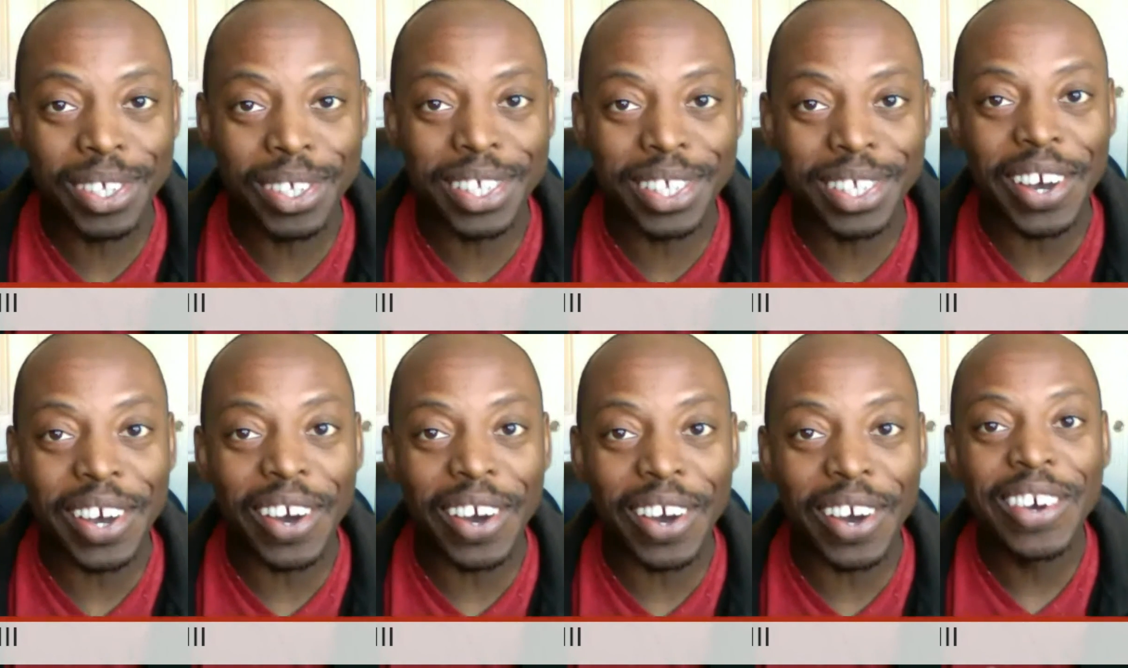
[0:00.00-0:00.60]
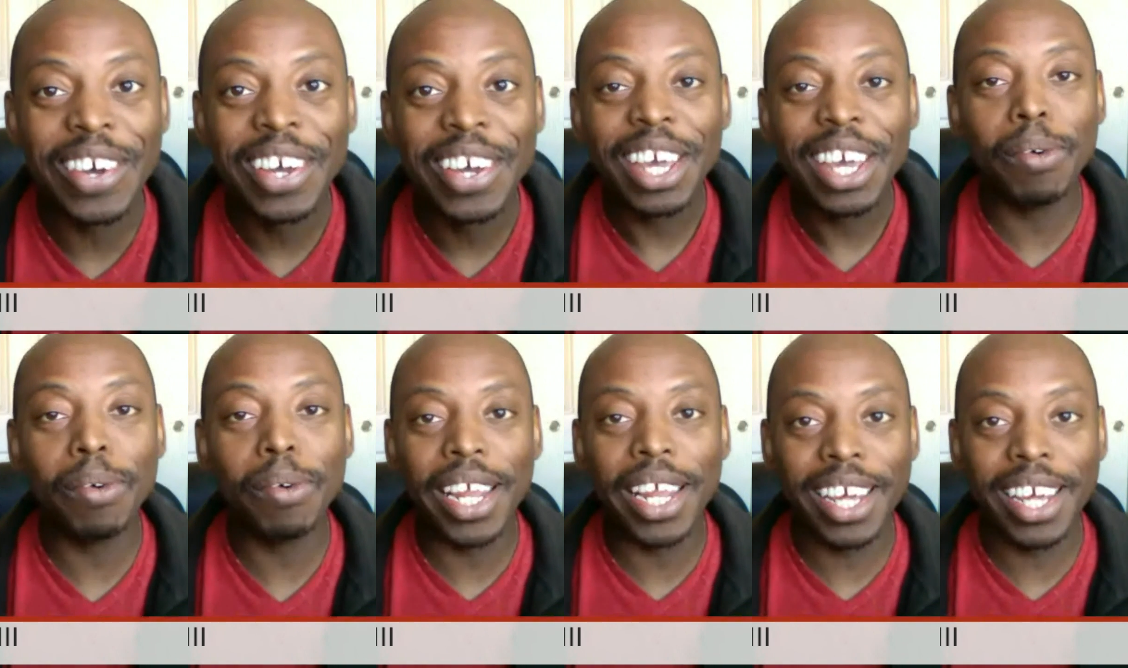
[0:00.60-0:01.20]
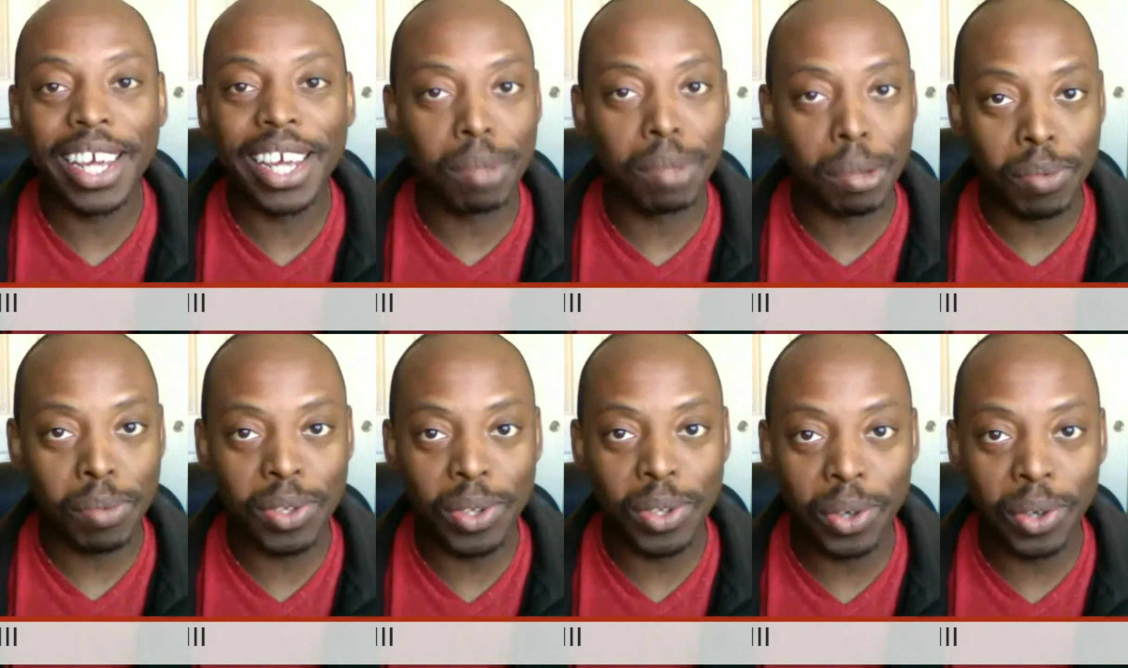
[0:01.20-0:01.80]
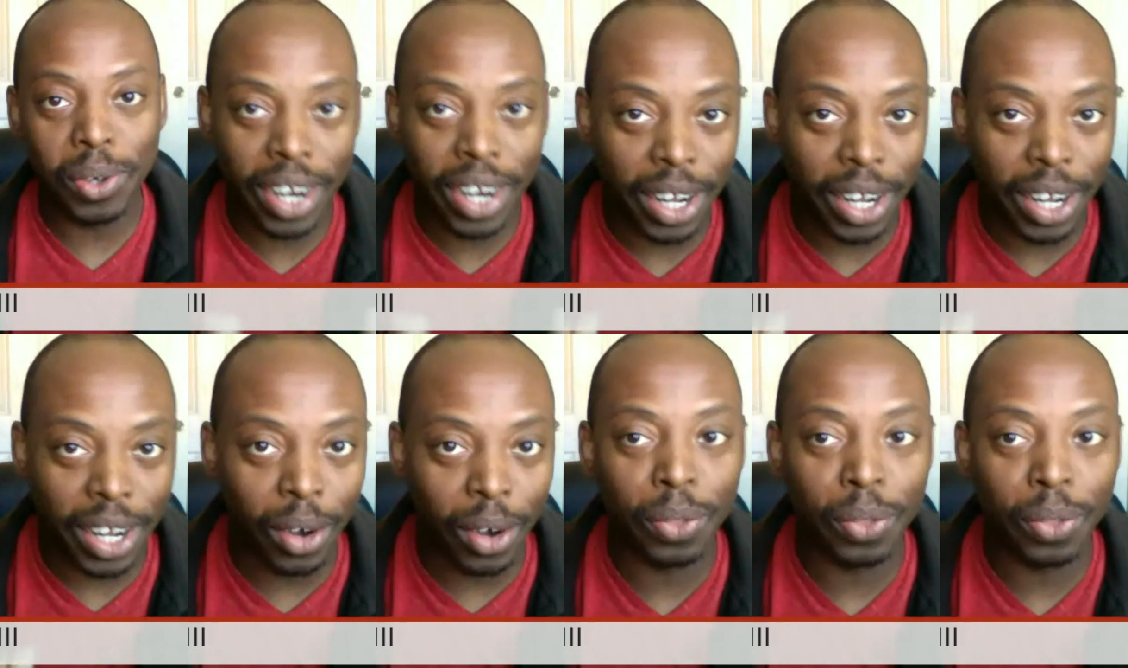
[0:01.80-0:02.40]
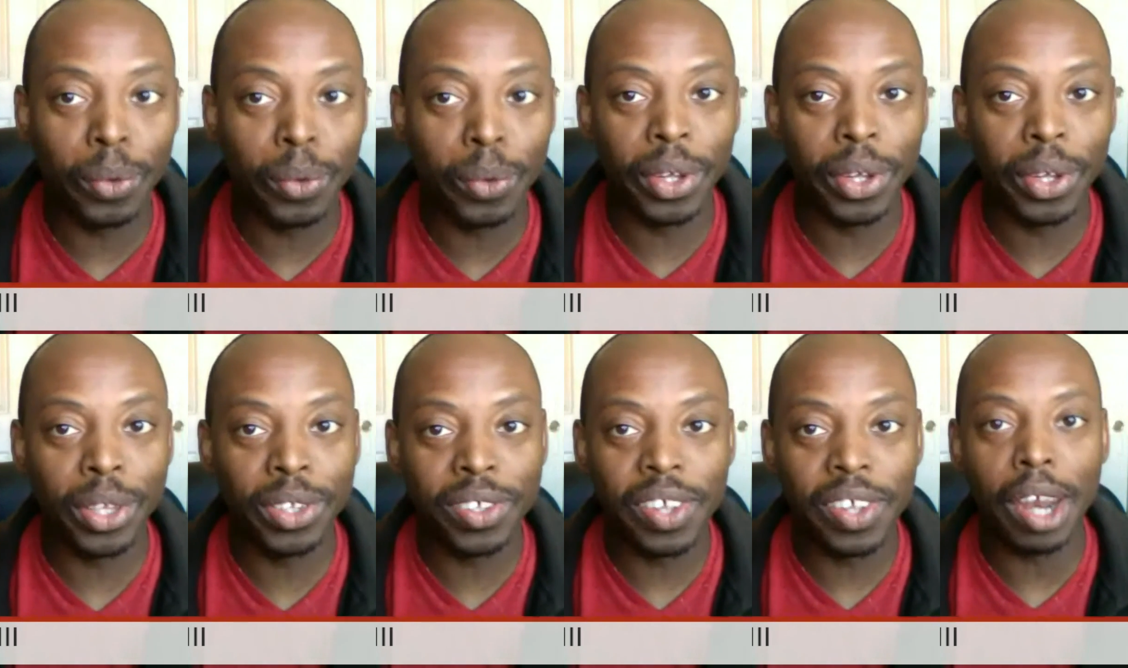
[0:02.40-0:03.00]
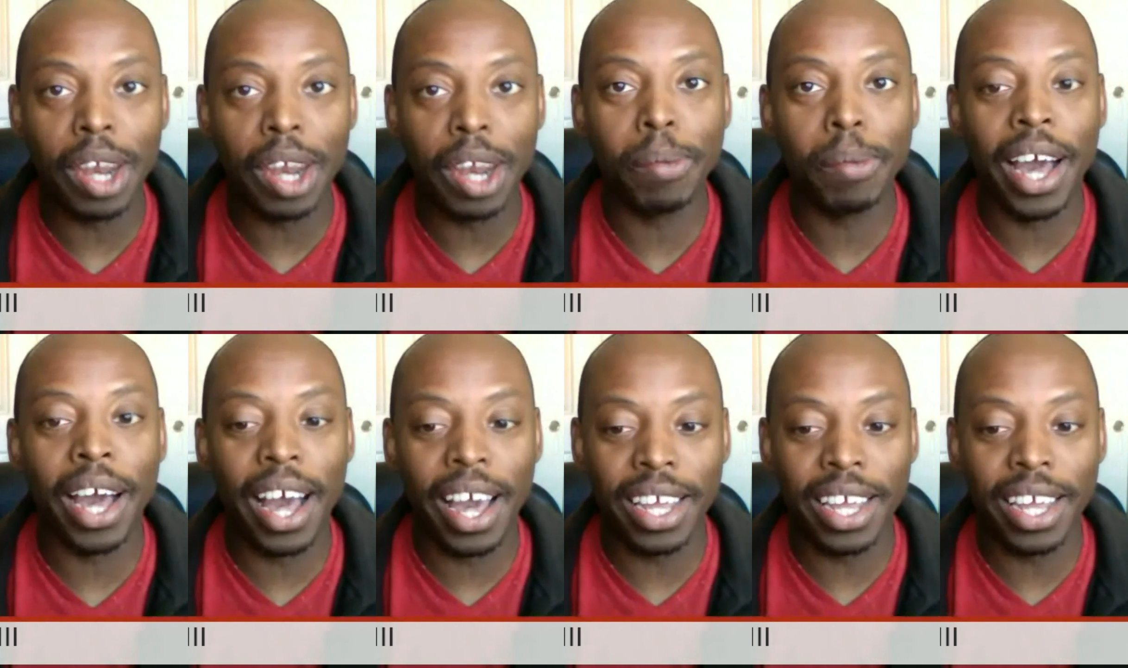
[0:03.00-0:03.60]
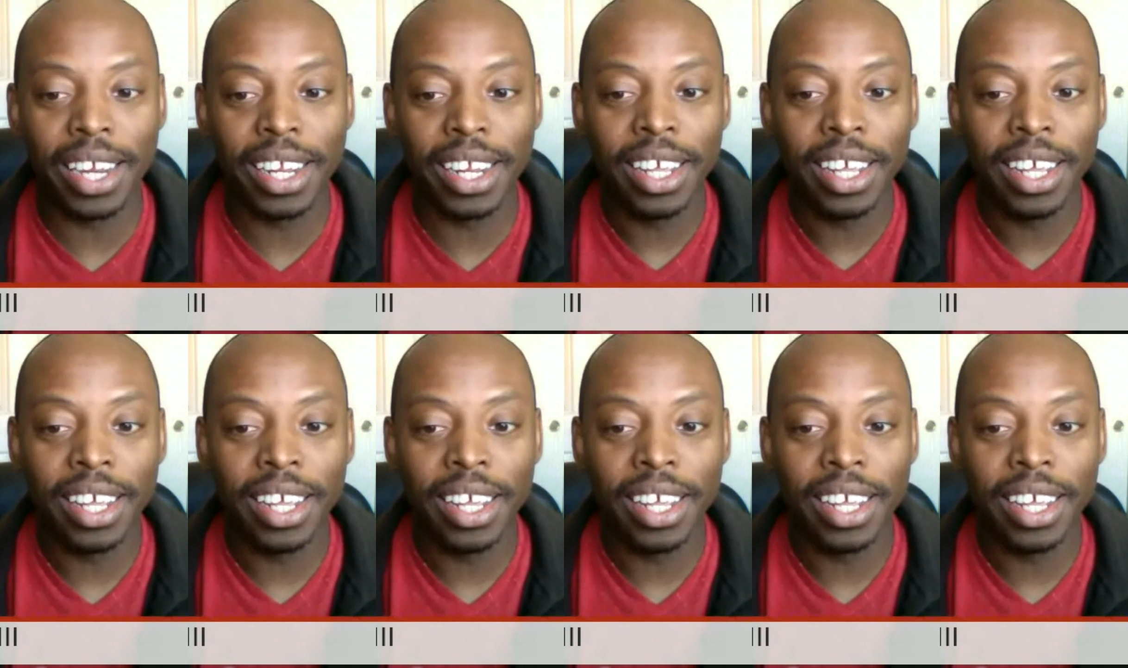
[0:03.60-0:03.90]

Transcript: So if nobody comes, I'm still going to go through the setup guide,